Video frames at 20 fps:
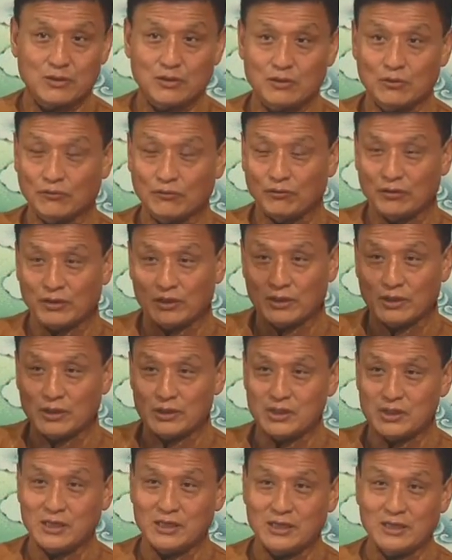you feel
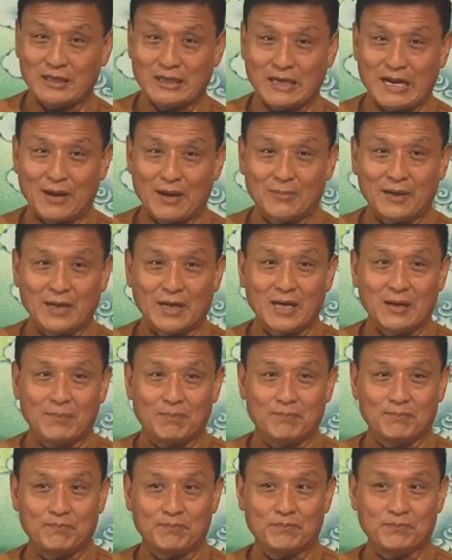climbing
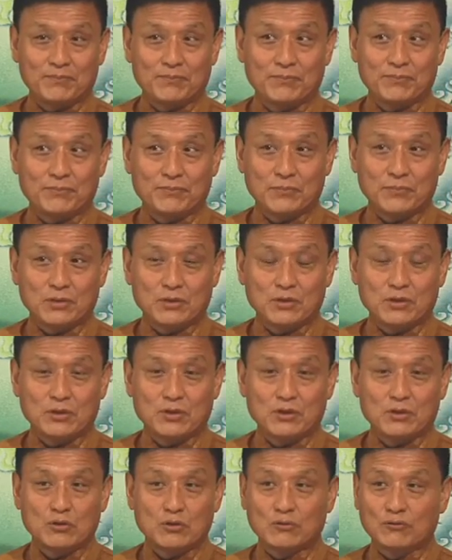up,
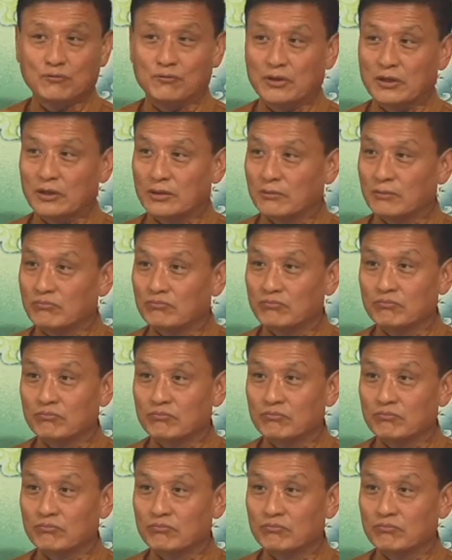you feel